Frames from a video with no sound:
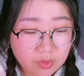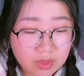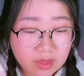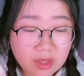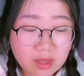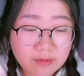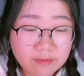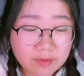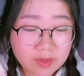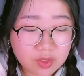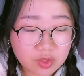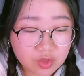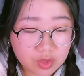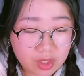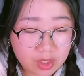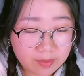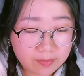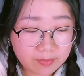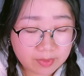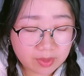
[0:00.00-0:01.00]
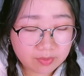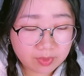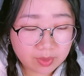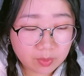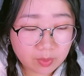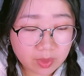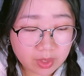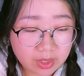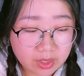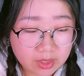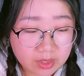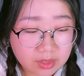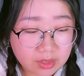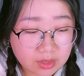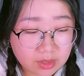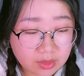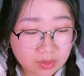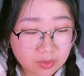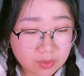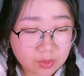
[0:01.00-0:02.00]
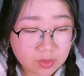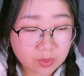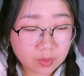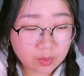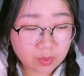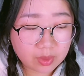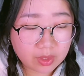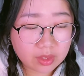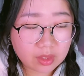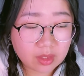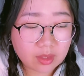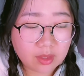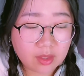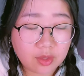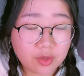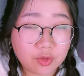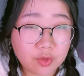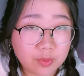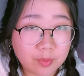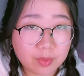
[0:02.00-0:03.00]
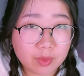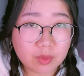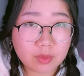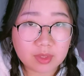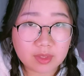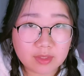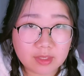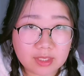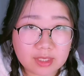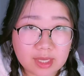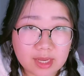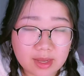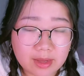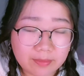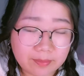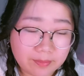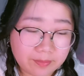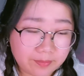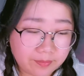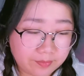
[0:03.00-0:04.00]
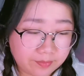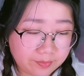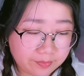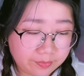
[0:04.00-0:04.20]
You would love a job that requires you to work alone most of the time.